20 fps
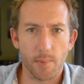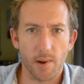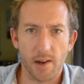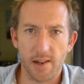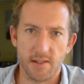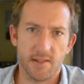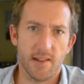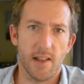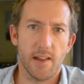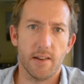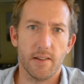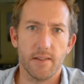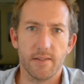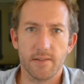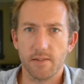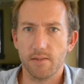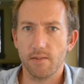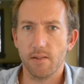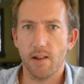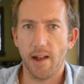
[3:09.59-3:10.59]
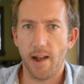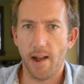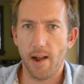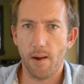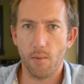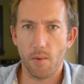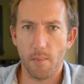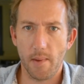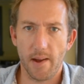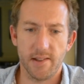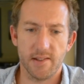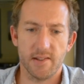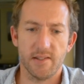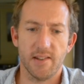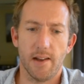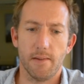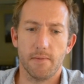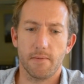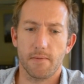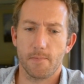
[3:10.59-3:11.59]
bystanders remain
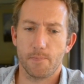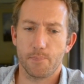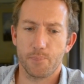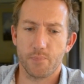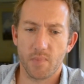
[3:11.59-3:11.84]
safe.